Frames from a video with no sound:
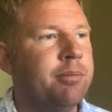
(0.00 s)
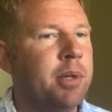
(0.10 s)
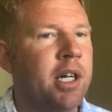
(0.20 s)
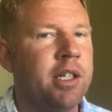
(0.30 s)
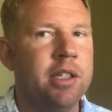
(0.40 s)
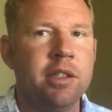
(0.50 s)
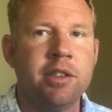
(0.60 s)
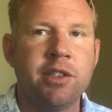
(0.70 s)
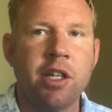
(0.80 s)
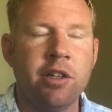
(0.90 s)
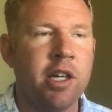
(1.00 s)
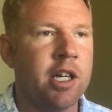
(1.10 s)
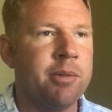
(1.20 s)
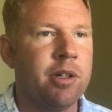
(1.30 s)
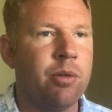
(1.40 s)
But to say you're
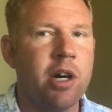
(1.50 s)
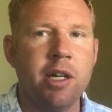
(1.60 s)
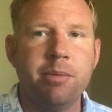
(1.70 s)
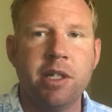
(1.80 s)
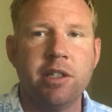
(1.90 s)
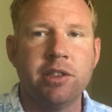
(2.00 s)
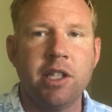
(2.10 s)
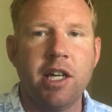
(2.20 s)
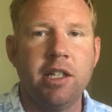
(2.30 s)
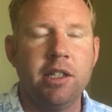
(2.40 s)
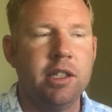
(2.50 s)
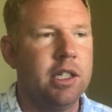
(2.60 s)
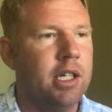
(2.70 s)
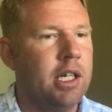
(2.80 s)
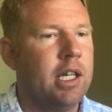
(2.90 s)
not coming to Hawaii because of that,
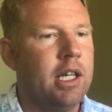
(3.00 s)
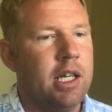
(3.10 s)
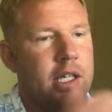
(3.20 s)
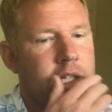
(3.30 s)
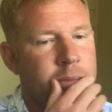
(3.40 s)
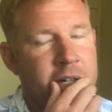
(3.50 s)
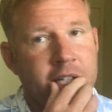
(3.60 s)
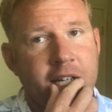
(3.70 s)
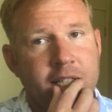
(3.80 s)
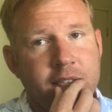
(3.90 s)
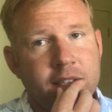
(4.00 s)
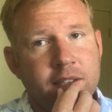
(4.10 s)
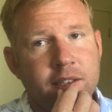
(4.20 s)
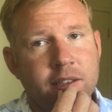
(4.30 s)
come on, guys.